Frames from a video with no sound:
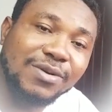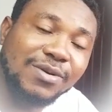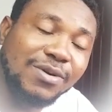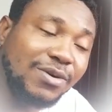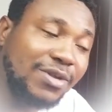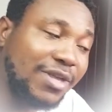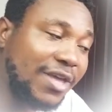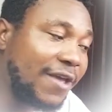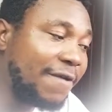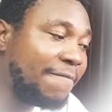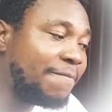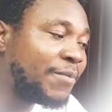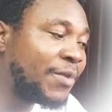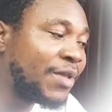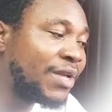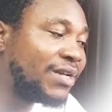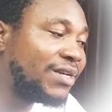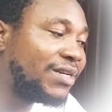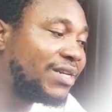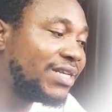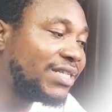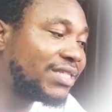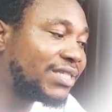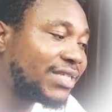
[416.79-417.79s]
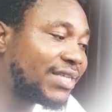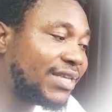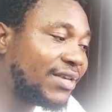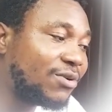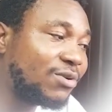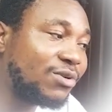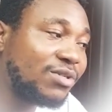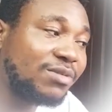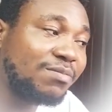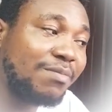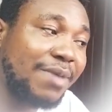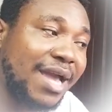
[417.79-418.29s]
Okay, these
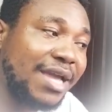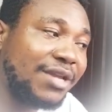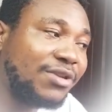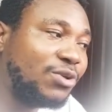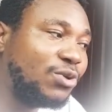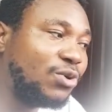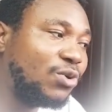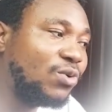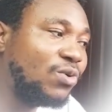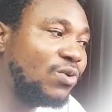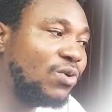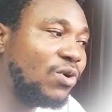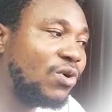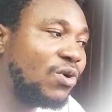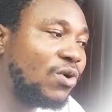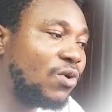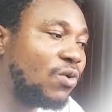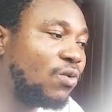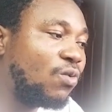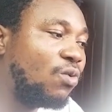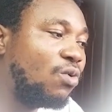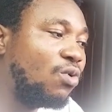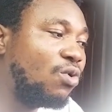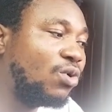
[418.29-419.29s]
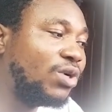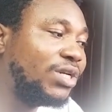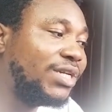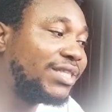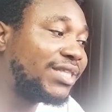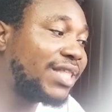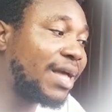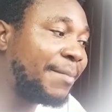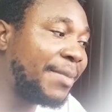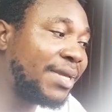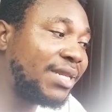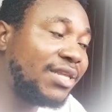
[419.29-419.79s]
skills, mind you, will
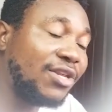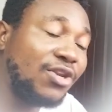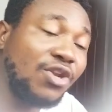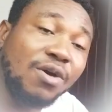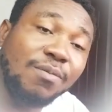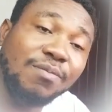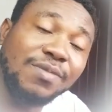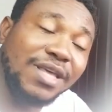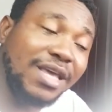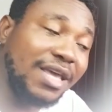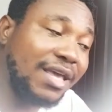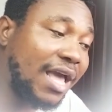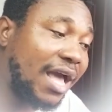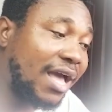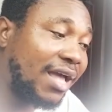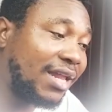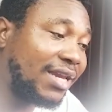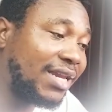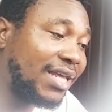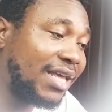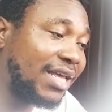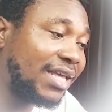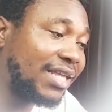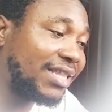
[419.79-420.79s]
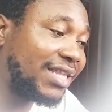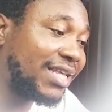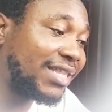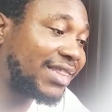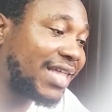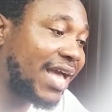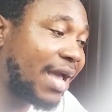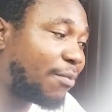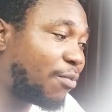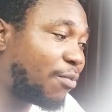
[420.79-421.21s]
determine the type